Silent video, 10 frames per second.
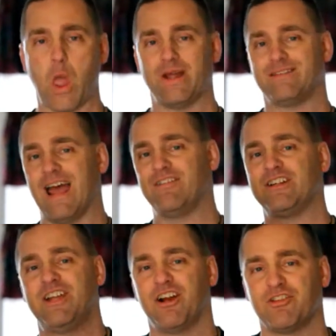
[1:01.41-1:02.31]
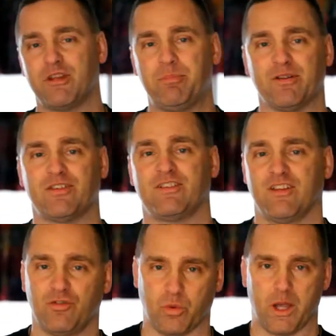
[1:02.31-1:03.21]
David Keirsey puts it
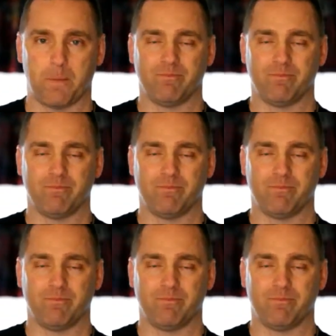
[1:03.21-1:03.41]
this way.